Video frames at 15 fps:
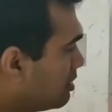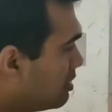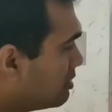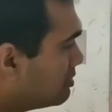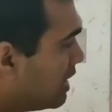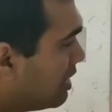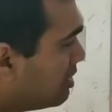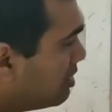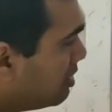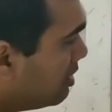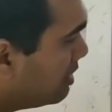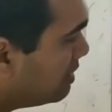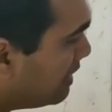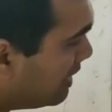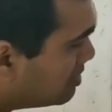Then in
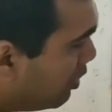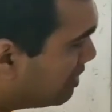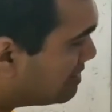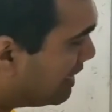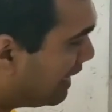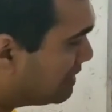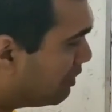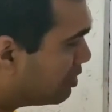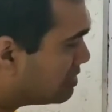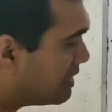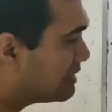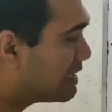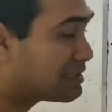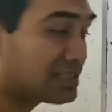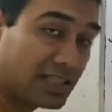the next 1 second, there was
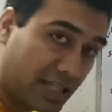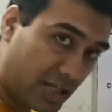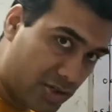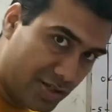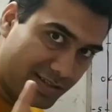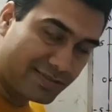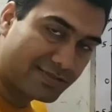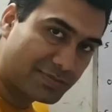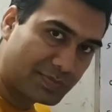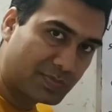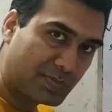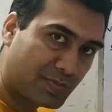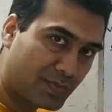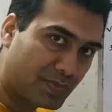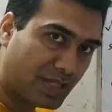deceleration,
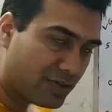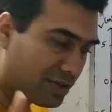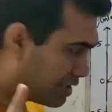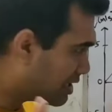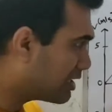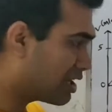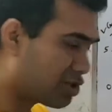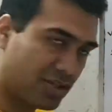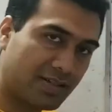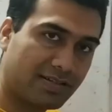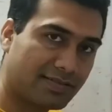retardation.